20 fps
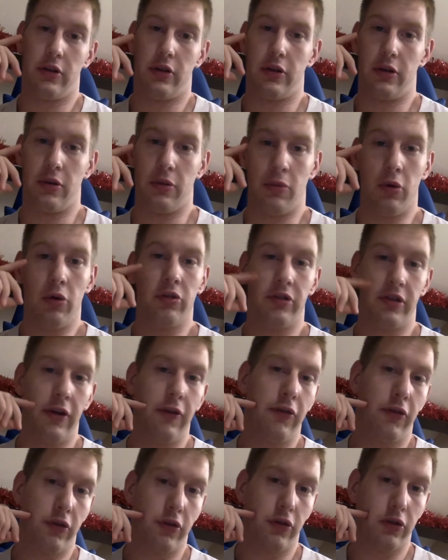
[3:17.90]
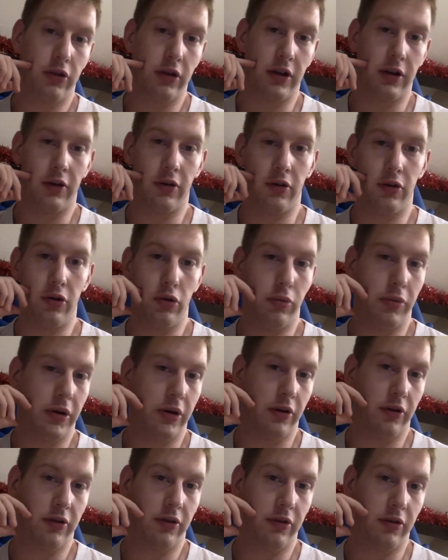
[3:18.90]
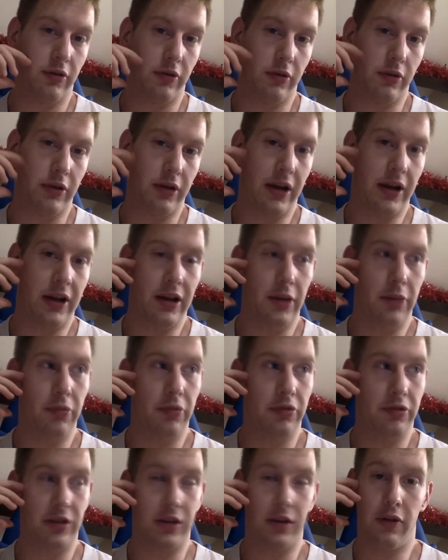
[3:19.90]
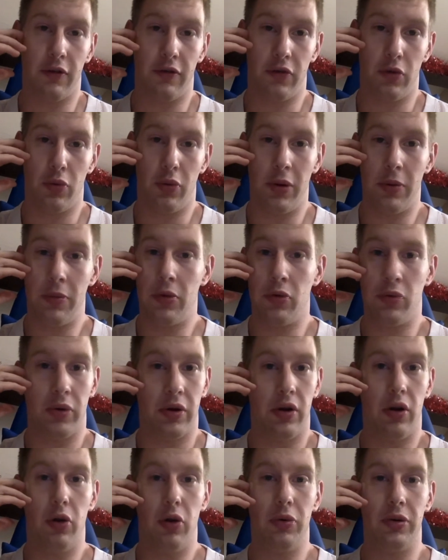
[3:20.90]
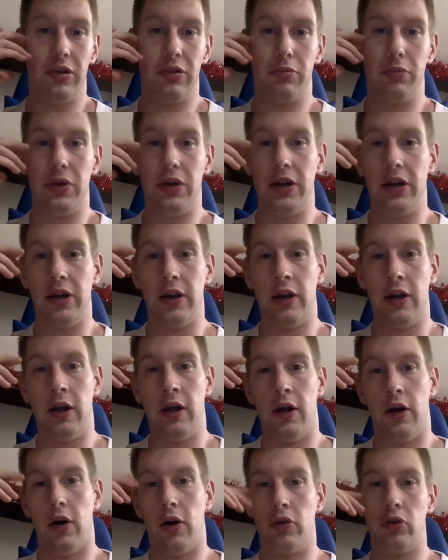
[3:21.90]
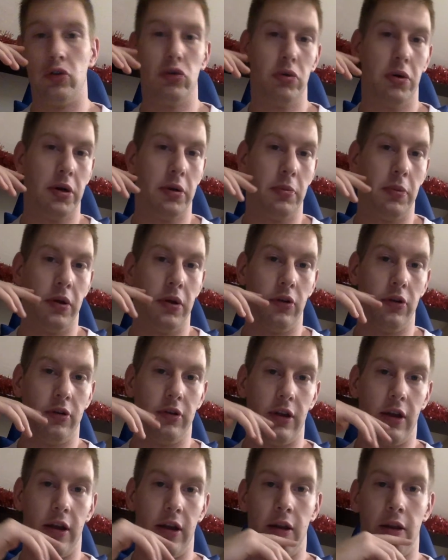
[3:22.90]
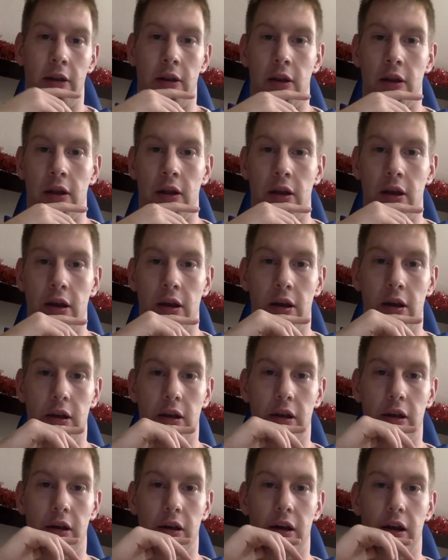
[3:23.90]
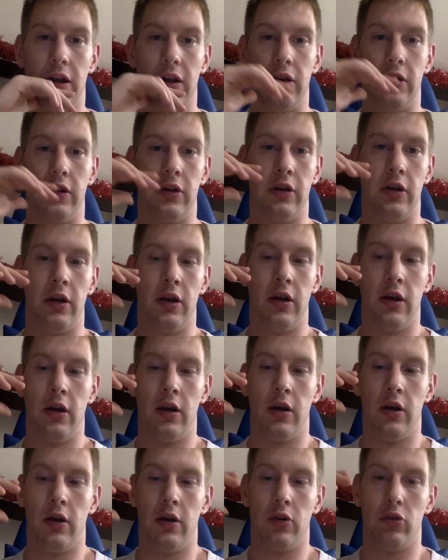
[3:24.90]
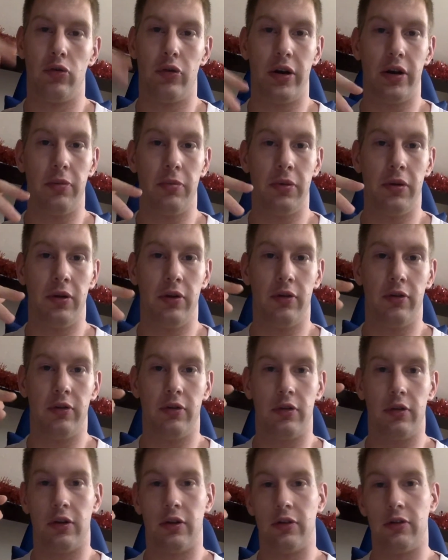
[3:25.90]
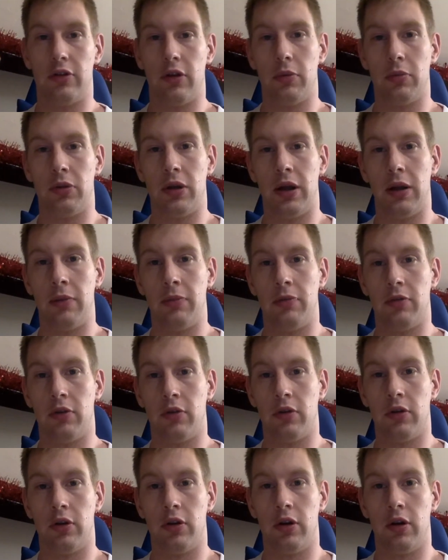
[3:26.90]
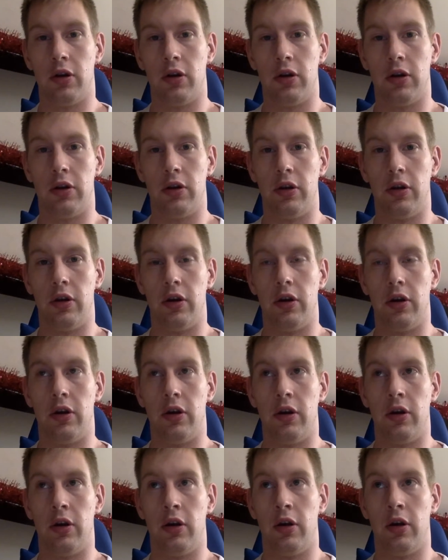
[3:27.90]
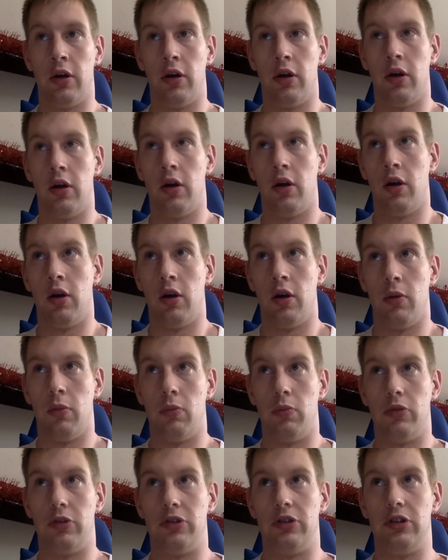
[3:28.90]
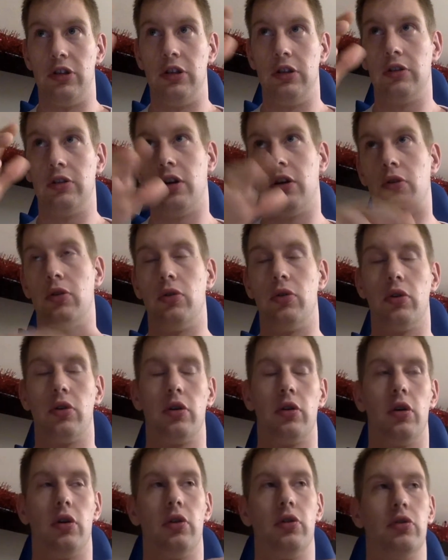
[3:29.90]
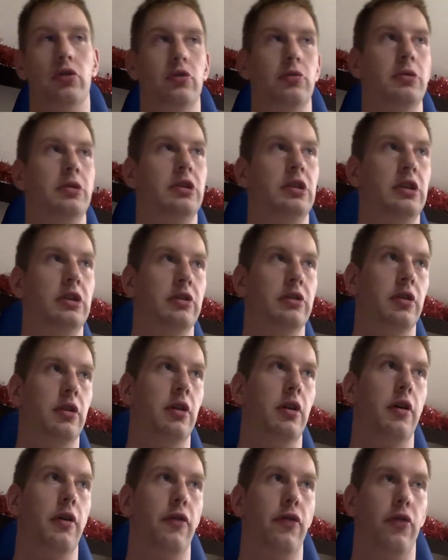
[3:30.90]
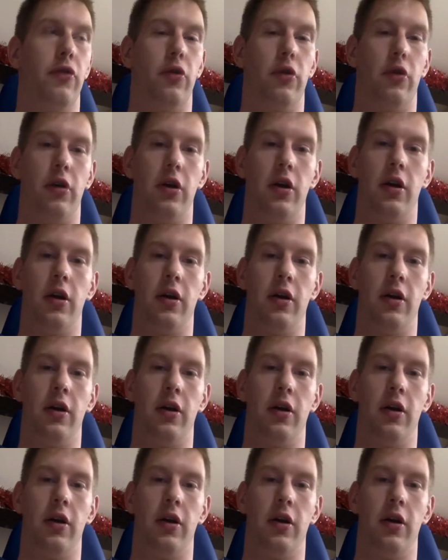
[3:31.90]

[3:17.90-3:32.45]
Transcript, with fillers: the most difficult thing to do, because ninety percent of the women will always be on treadmills and yeah, and treadmills and sometimes on the, the machines. How do you call those machines uh, for